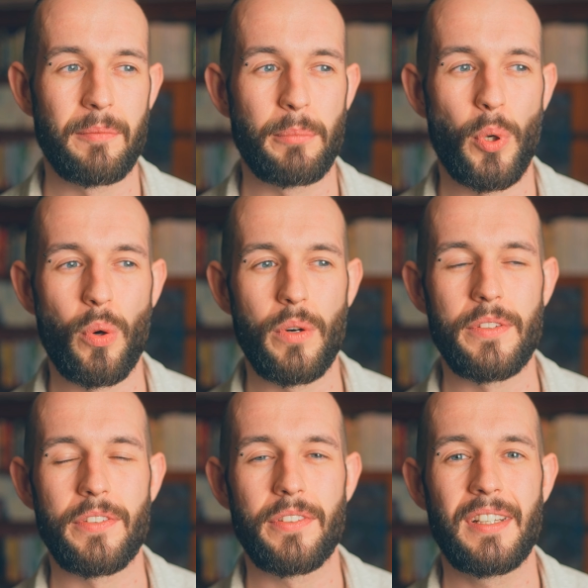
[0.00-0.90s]

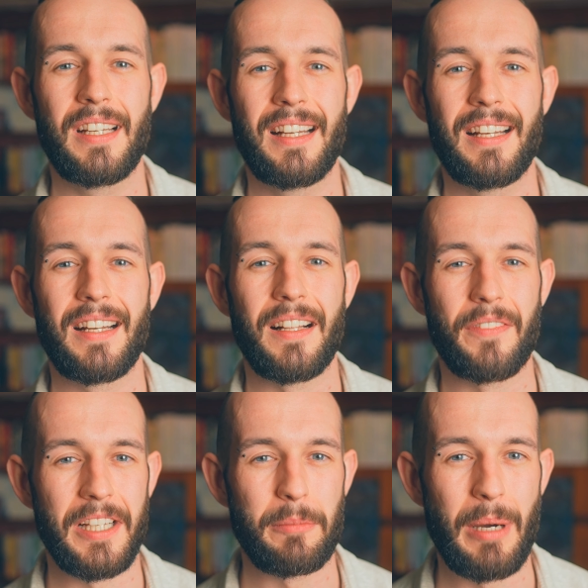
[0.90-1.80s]
pause and
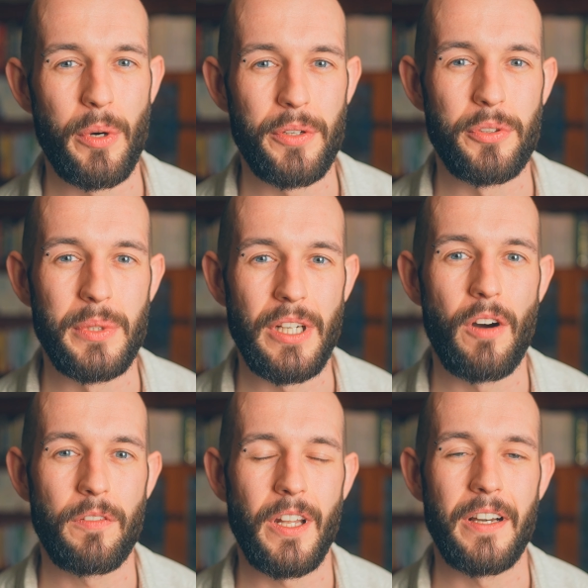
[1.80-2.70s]
think about what you're doing
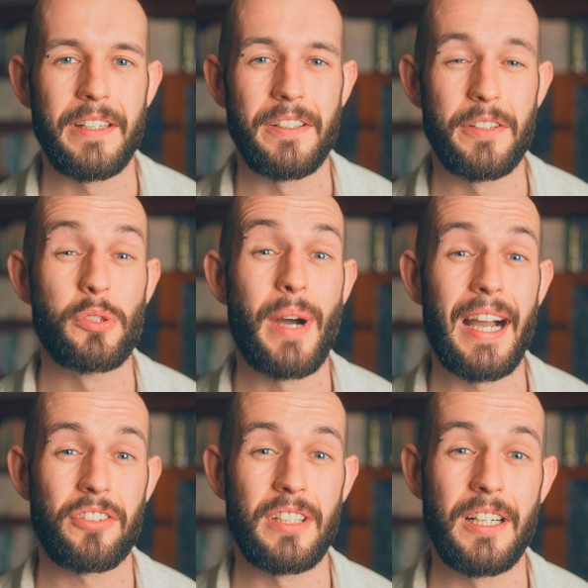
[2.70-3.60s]
offline and who you
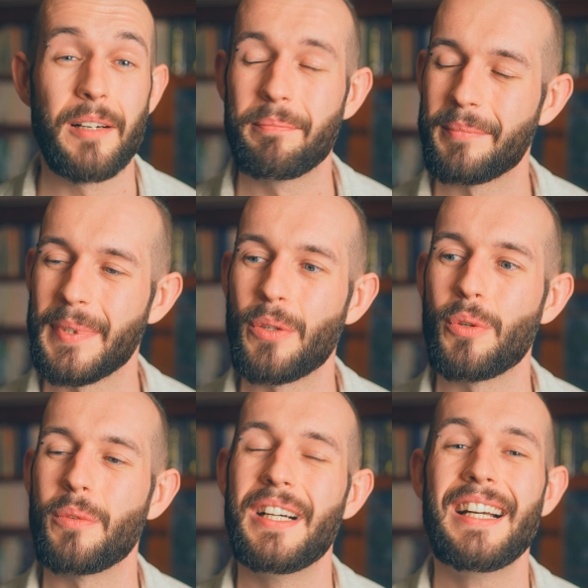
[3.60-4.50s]
actually are. It
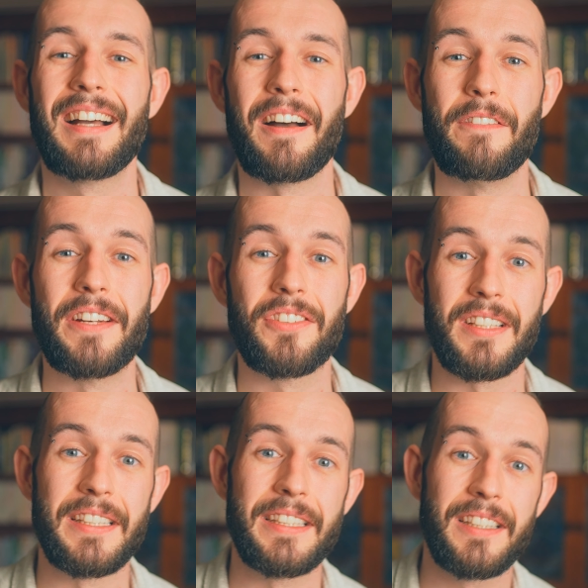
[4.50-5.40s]
all
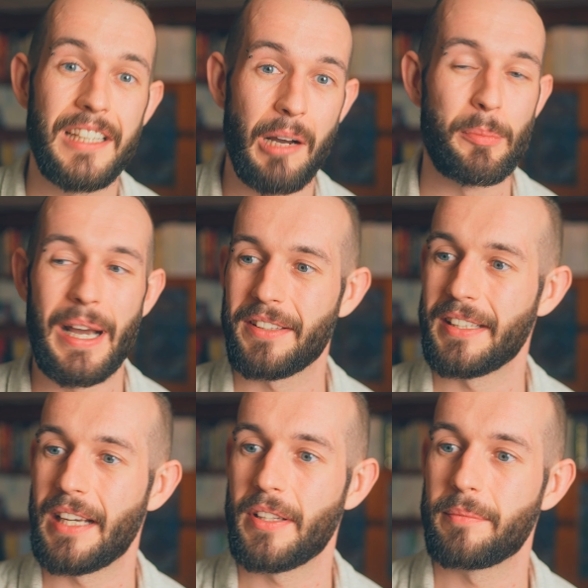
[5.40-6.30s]
eventually comes back
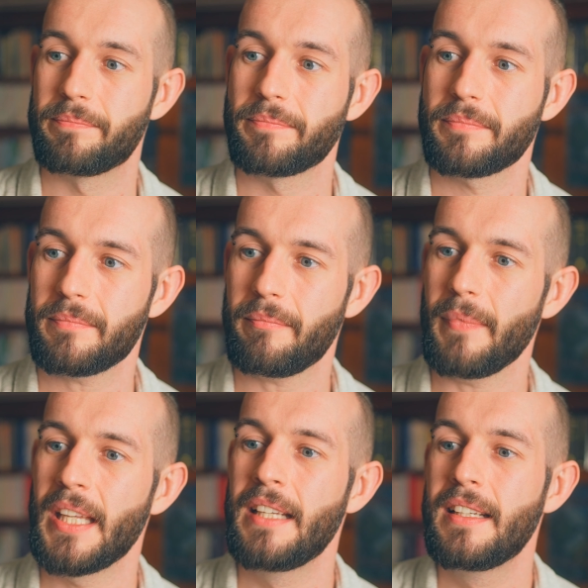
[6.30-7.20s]
together.
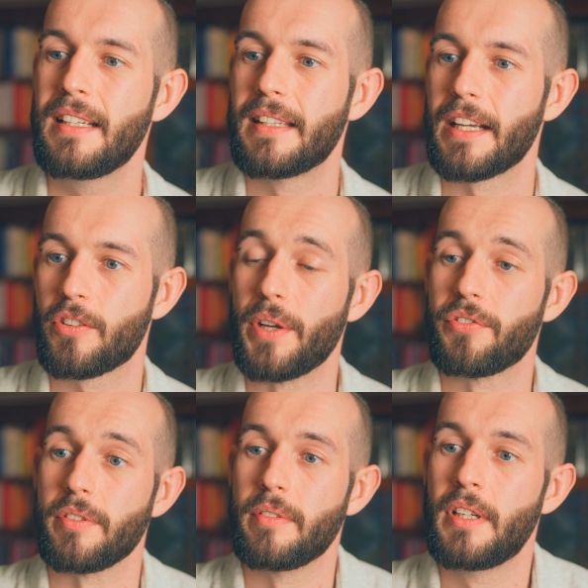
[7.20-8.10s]
Next
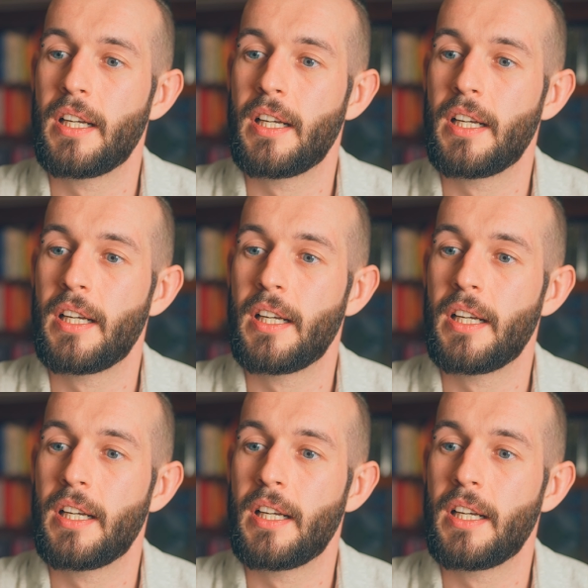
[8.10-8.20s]
question.